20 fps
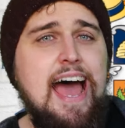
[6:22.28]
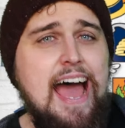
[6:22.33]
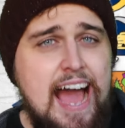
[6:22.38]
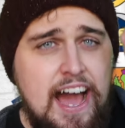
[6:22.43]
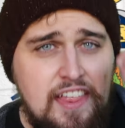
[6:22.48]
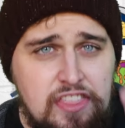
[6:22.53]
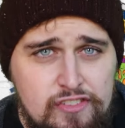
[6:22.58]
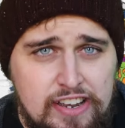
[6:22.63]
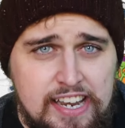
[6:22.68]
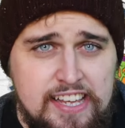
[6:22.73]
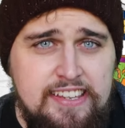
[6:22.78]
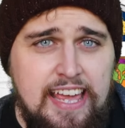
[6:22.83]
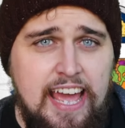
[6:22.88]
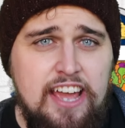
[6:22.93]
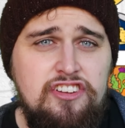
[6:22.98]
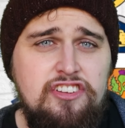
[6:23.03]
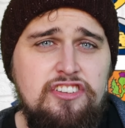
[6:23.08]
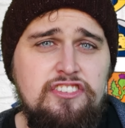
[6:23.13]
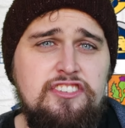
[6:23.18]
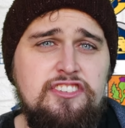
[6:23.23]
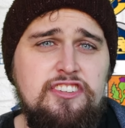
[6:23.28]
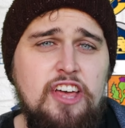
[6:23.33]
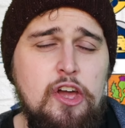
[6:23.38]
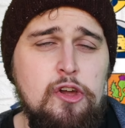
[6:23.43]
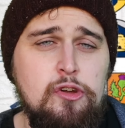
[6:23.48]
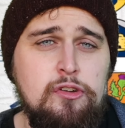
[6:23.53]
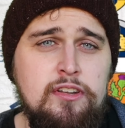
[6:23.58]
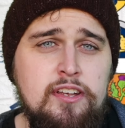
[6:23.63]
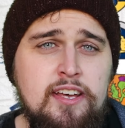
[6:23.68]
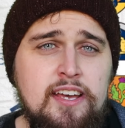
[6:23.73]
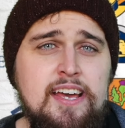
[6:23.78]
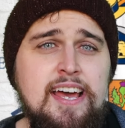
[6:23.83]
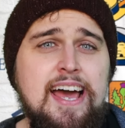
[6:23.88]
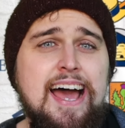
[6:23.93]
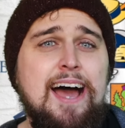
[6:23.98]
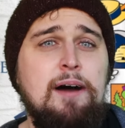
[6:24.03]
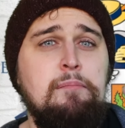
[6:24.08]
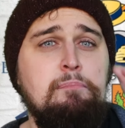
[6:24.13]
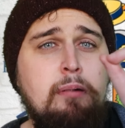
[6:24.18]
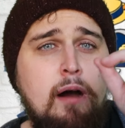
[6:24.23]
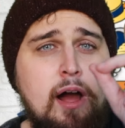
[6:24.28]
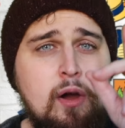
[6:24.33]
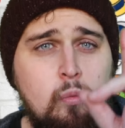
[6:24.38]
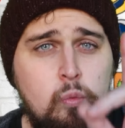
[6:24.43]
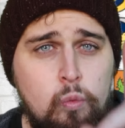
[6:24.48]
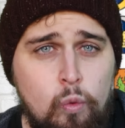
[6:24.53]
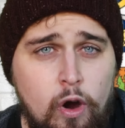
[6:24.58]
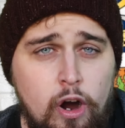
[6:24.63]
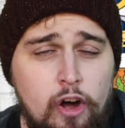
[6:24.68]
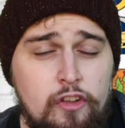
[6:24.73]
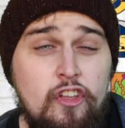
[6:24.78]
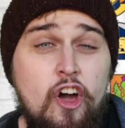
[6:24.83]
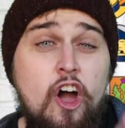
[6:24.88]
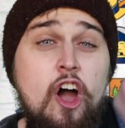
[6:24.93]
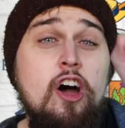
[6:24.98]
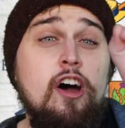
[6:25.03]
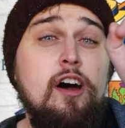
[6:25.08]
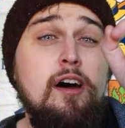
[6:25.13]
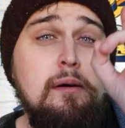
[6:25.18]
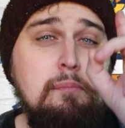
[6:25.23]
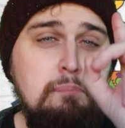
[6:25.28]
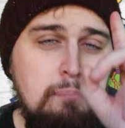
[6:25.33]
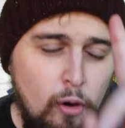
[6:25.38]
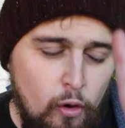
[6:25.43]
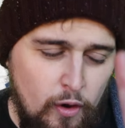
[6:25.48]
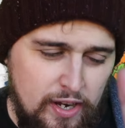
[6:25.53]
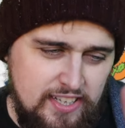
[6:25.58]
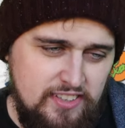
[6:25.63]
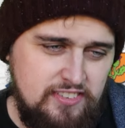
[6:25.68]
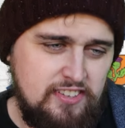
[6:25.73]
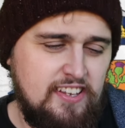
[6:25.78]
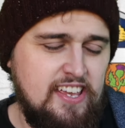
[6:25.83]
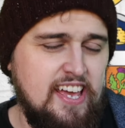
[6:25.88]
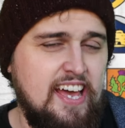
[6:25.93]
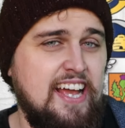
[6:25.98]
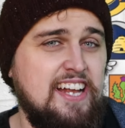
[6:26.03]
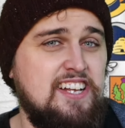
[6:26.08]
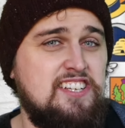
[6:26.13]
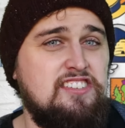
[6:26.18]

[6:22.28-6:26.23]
at relegation zone and by 1 point, okay?